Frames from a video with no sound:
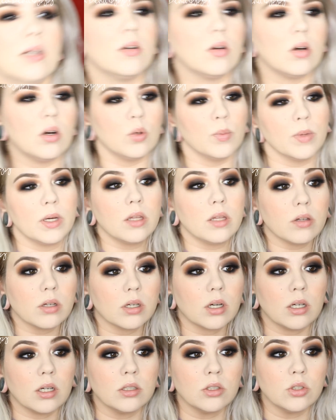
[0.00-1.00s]
all my other
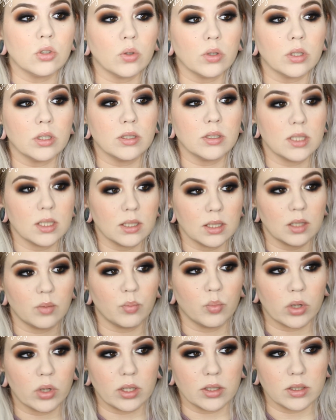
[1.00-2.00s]
contours and
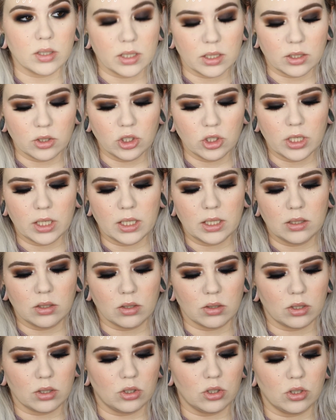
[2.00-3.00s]
bronzing shades
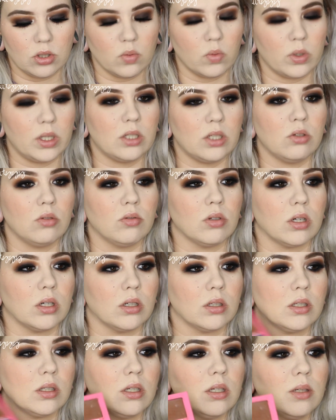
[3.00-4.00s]
are just way too dark.